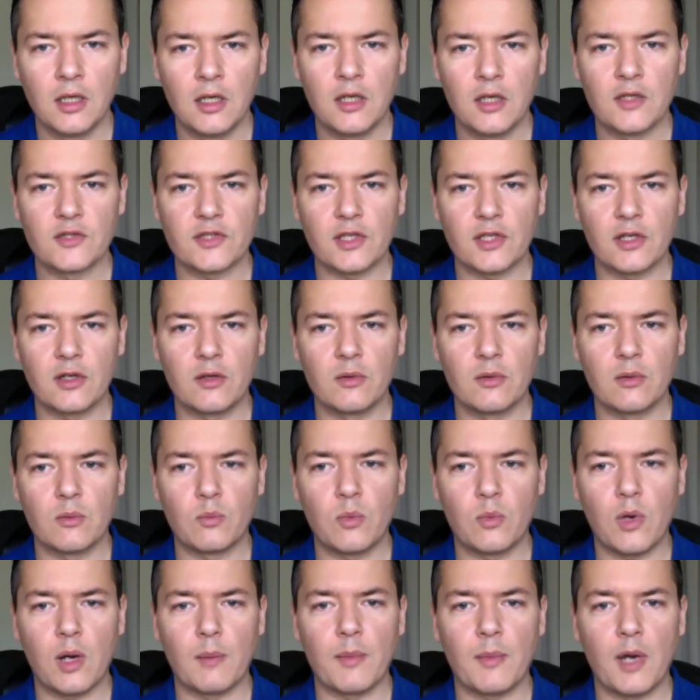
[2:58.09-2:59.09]
So
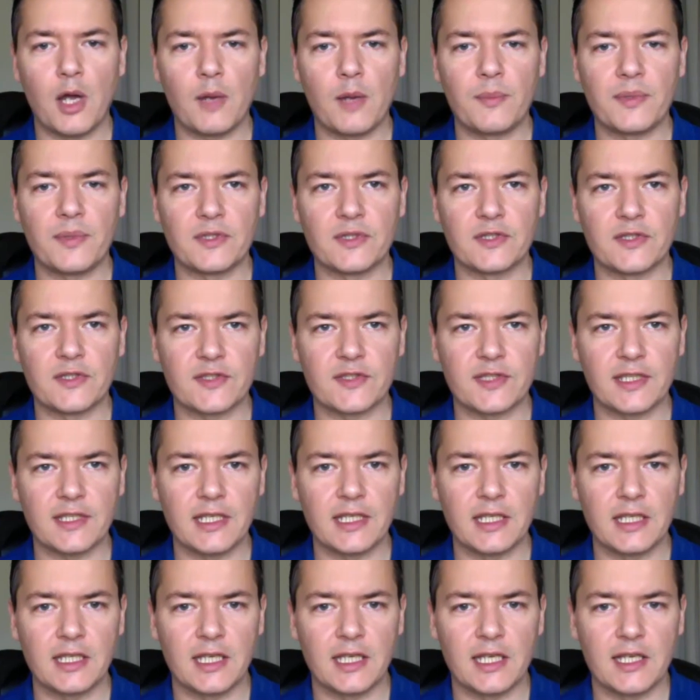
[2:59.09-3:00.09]
what I'm hoping to
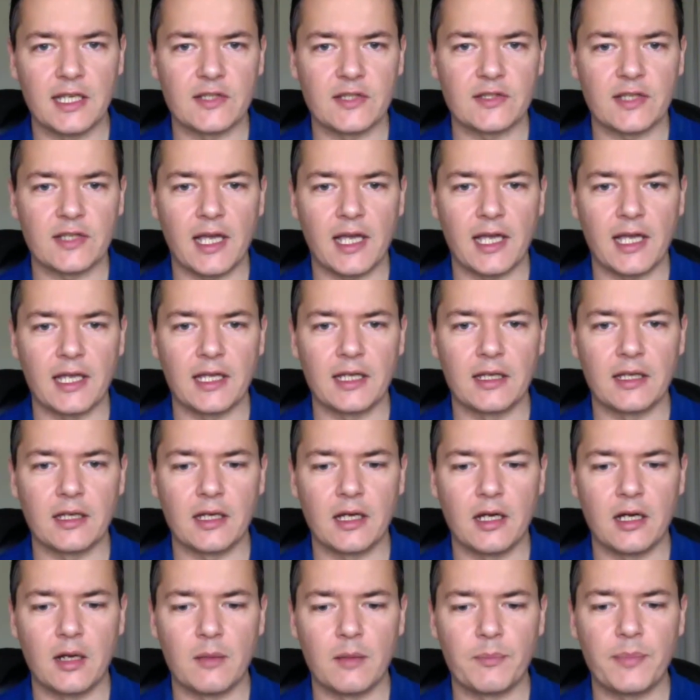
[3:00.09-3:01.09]
see is
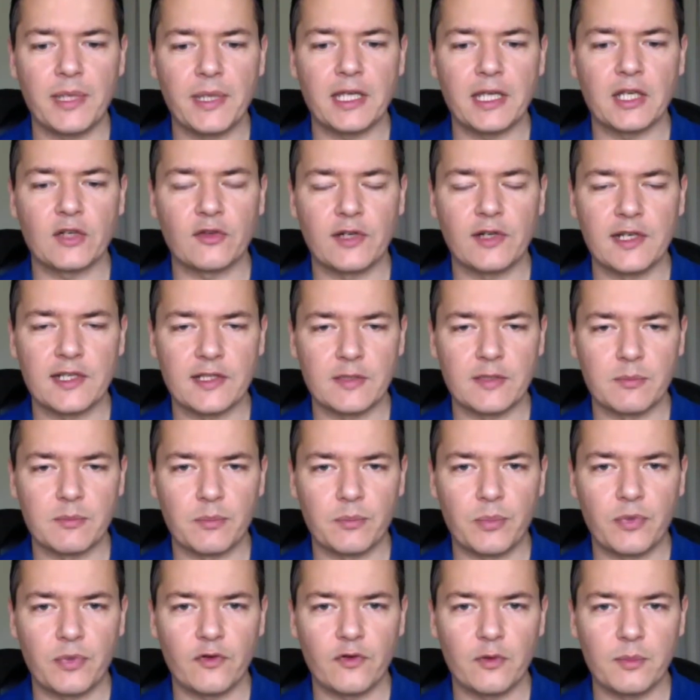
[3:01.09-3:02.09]
a big increase in
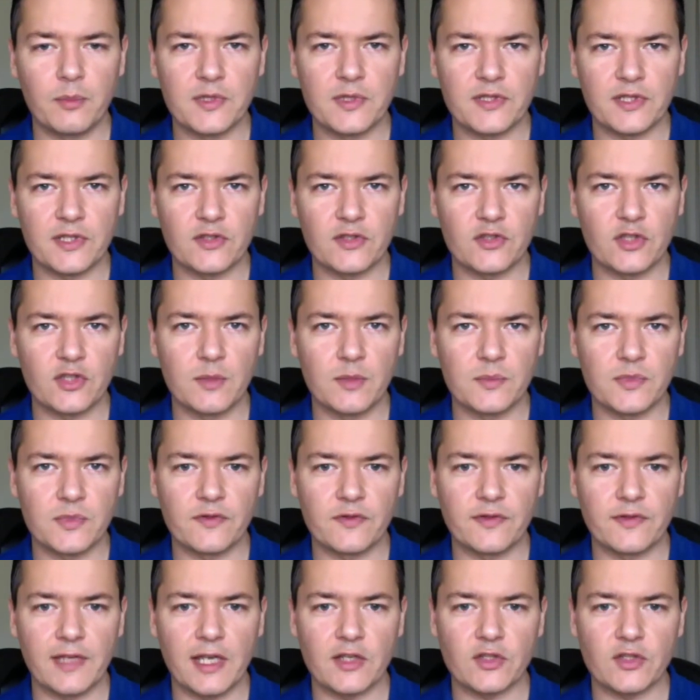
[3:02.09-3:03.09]
performance in terms of
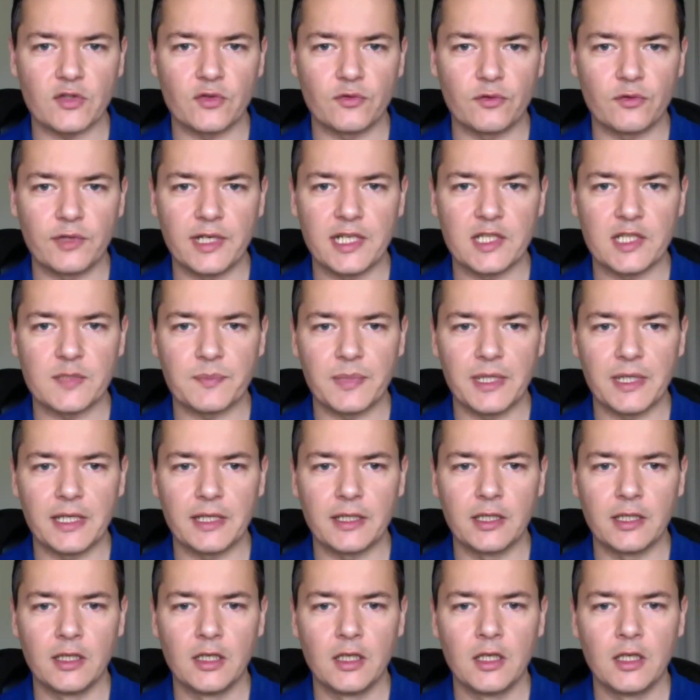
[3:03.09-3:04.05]
the actual read speed.